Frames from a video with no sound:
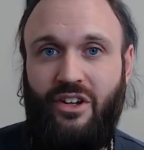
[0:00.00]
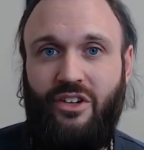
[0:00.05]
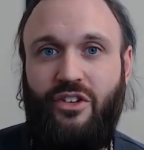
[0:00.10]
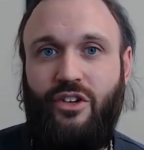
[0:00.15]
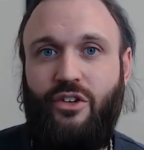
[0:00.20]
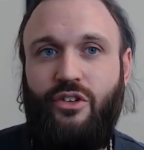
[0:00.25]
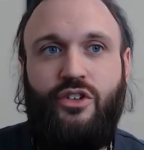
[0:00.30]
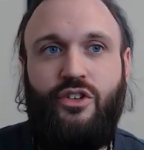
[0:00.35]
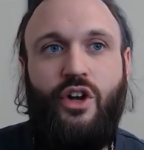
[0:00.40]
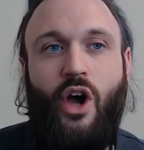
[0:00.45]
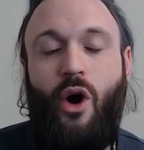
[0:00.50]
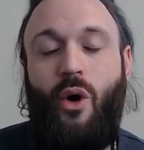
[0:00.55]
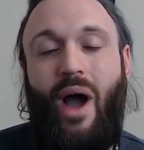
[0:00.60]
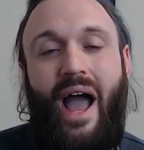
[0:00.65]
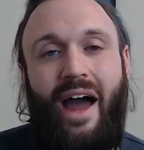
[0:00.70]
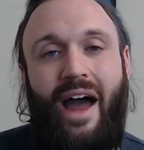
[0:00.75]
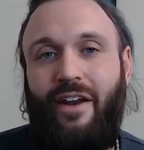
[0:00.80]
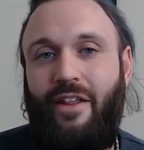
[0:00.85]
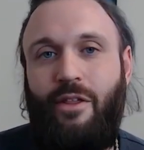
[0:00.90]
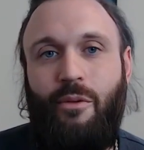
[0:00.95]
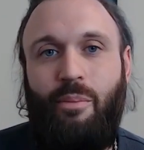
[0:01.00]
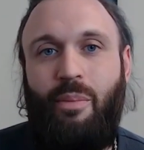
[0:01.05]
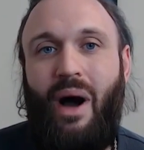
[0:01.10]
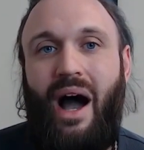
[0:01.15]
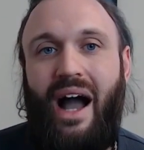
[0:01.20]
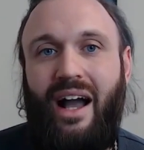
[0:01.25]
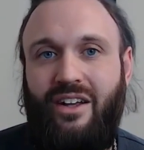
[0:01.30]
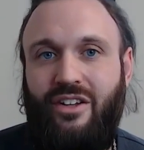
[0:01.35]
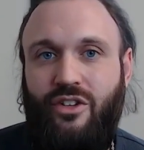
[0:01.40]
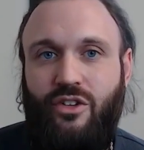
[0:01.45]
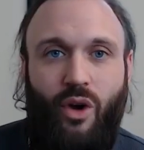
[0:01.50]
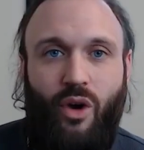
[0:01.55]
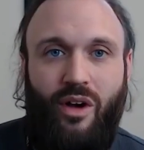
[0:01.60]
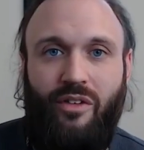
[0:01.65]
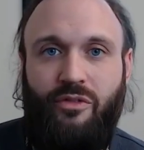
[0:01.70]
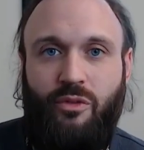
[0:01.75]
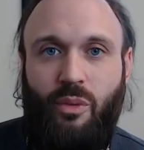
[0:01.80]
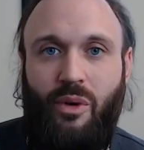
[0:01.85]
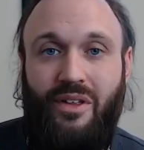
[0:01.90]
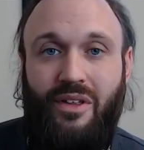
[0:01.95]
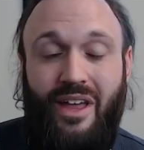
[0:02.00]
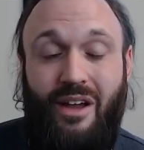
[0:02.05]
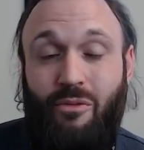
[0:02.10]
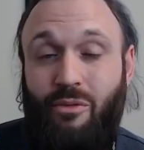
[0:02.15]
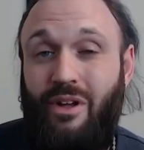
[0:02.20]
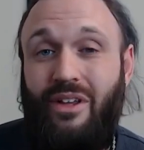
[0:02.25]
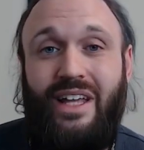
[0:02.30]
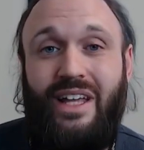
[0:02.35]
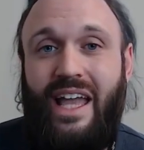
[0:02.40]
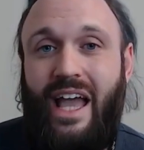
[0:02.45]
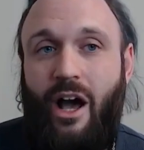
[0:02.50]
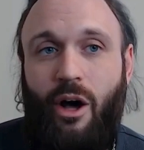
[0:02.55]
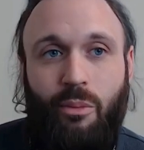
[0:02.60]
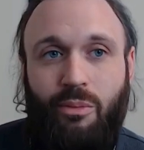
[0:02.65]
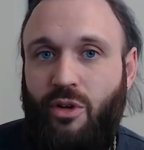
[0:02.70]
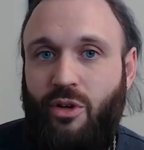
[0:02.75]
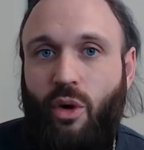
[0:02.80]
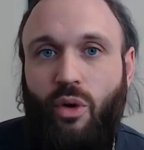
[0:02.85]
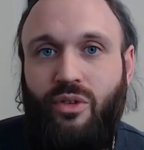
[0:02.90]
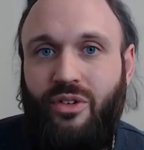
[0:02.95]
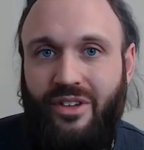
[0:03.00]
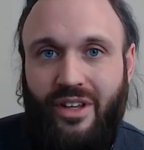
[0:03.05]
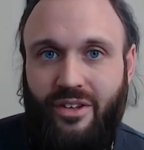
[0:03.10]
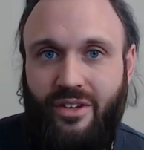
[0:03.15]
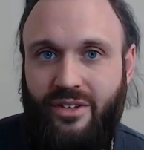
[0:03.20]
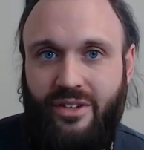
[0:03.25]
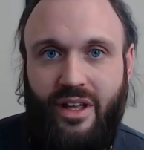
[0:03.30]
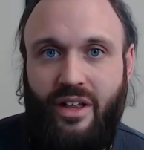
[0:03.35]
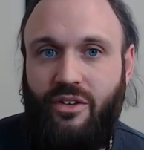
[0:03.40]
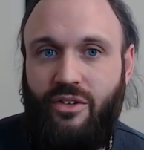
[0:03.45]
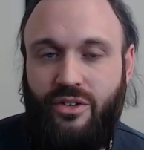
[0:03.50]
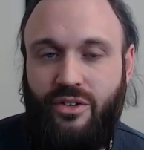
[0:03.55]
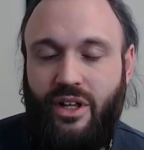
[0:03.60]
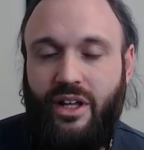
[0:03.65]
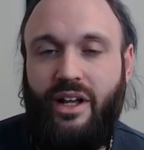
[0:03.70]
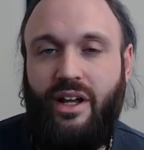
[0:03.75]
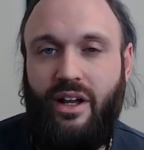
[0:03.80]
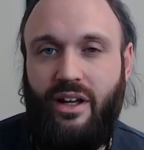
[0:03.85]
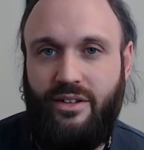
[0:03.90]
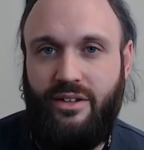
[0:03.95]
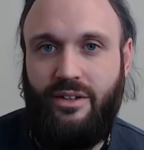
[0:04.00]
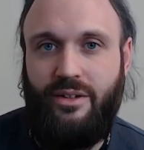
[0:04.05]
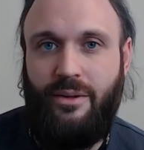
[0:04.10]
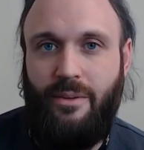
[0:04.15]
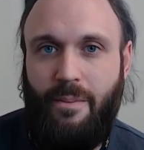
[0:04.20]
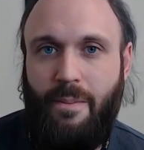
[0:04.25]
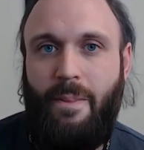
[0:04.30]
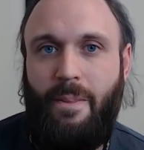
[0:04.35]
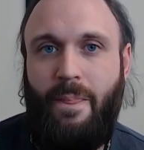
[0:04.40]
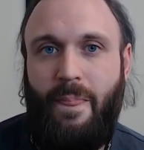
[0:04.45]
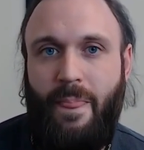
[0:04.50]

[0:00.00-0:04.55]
because there's no out of the box software that really helps wholesale sellers like us